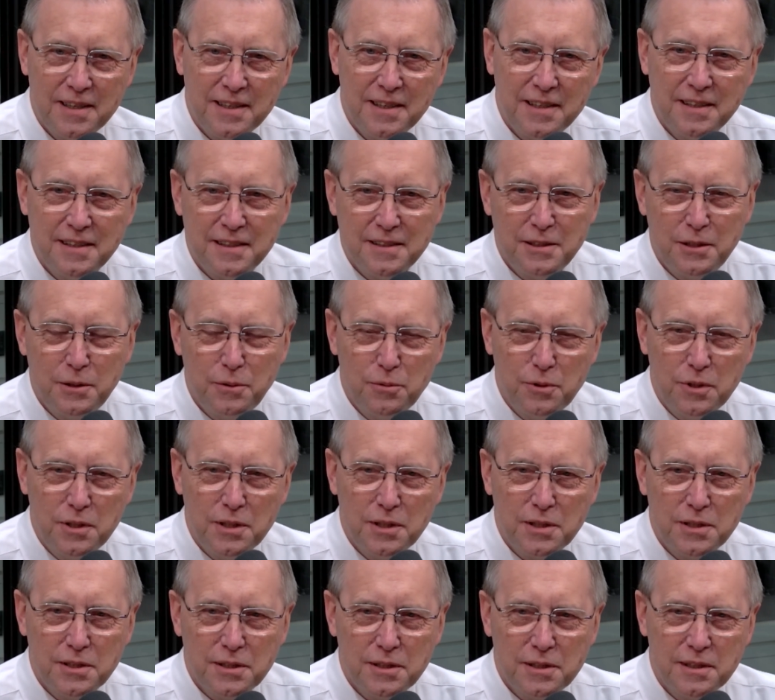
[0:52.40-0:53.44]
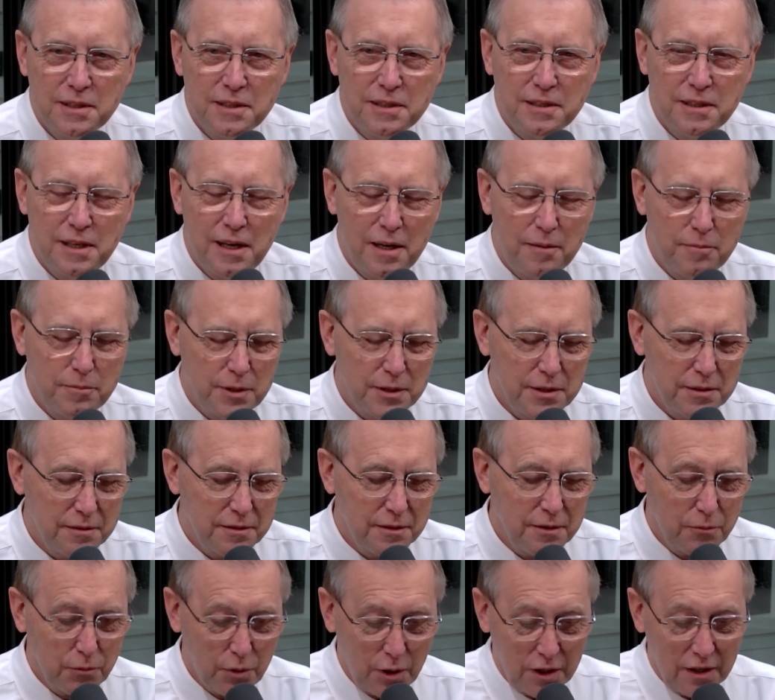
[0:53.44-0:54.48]
You were just
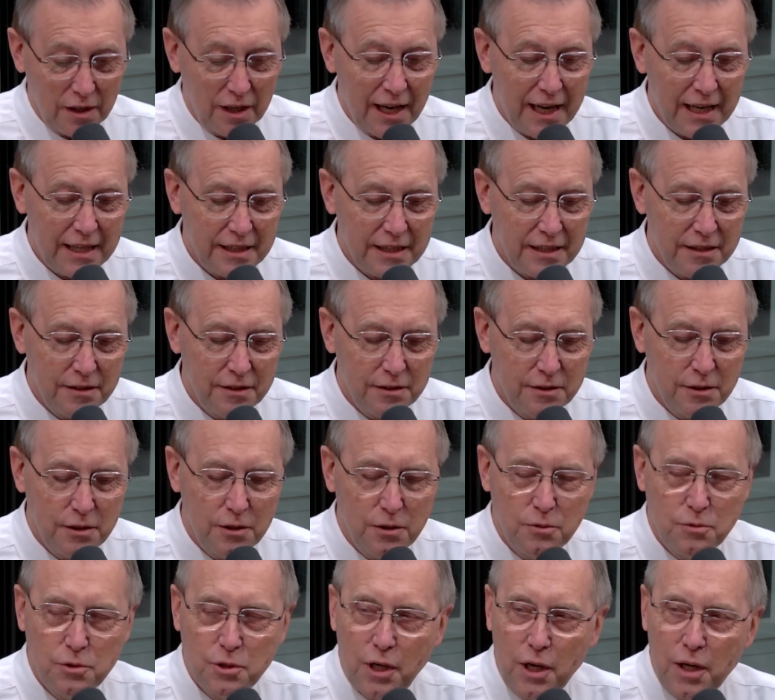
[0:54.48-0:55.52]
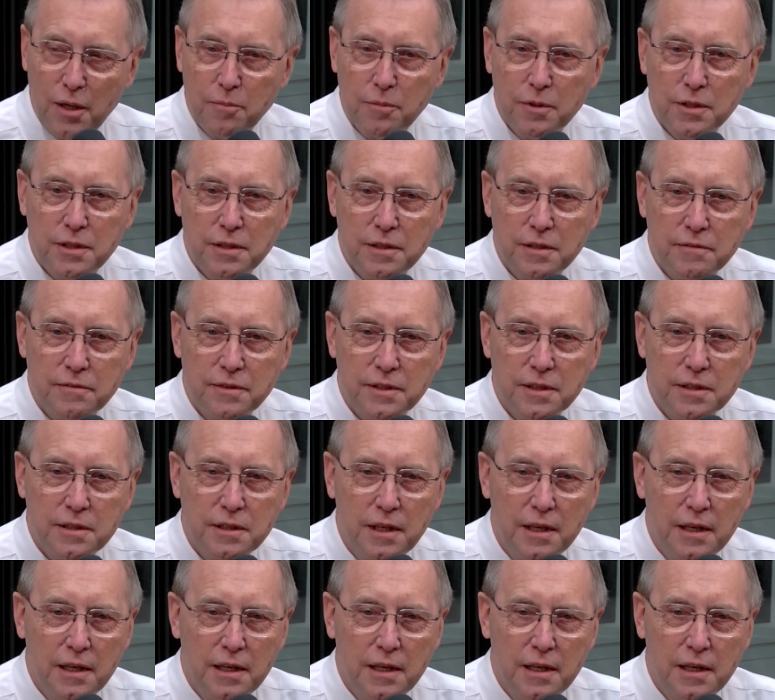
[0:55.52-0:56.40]
elected the new chairman of the